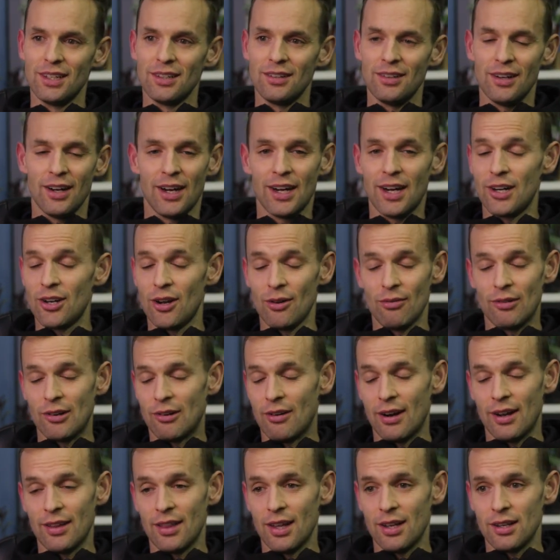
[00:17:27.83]
And I don't
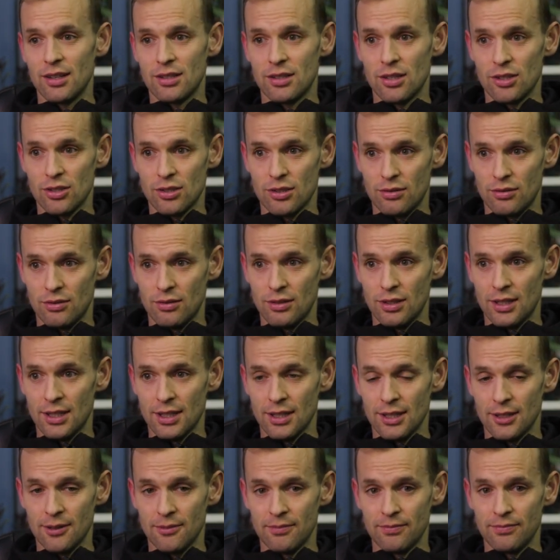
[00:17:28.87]
regret that decision.
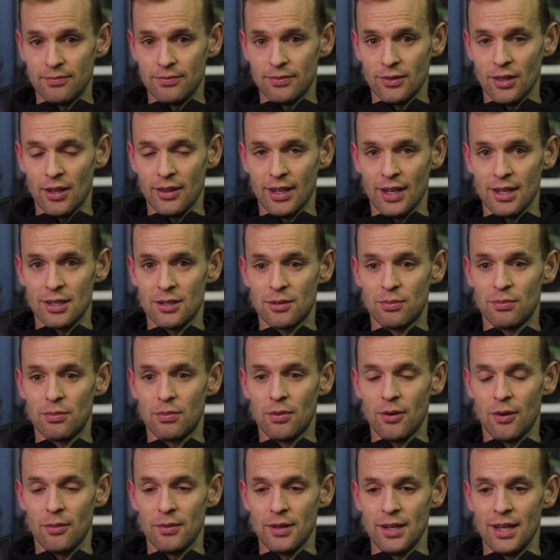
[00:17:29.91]
I think it's
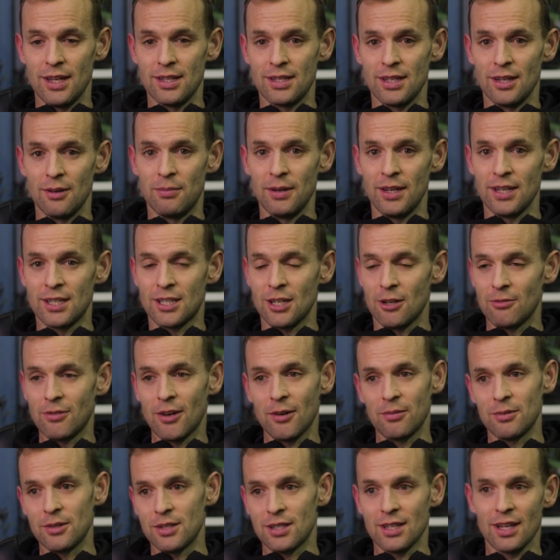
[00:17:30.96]
probably easy to beat yourself
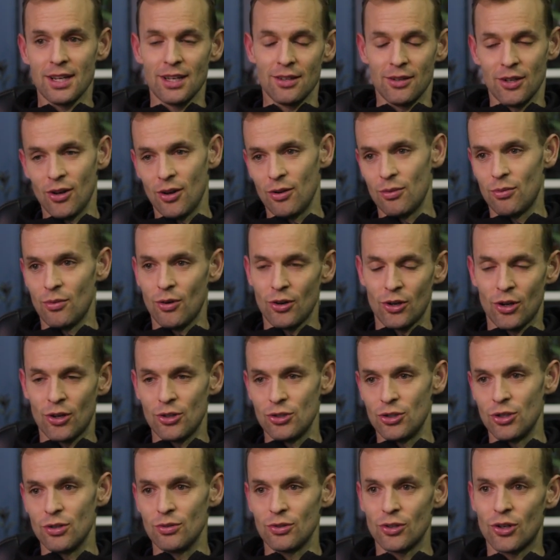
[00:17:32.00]
up and say, what could
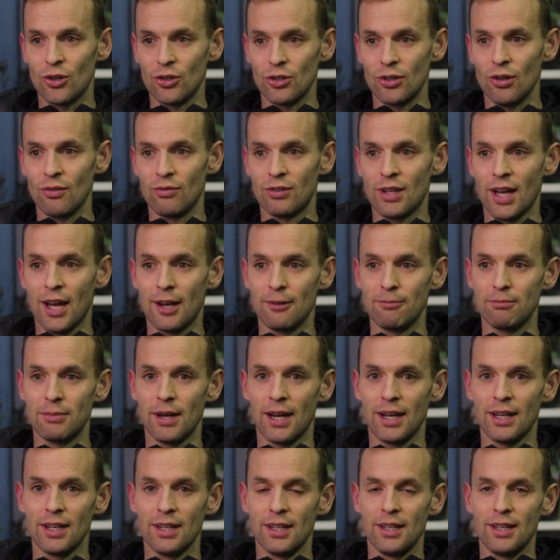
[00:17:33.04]
you and couldn't you have done?
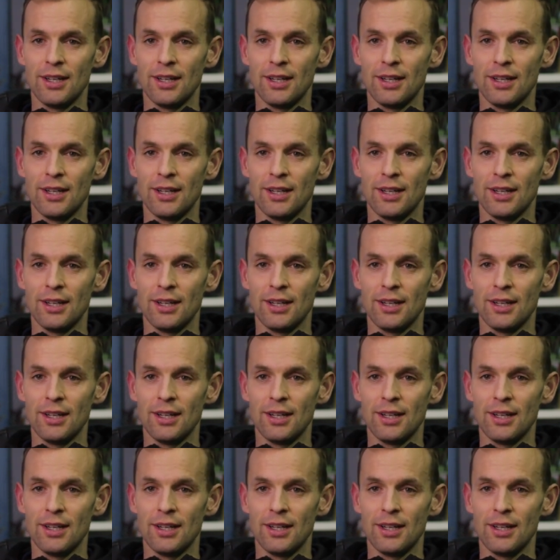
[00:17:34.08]
But,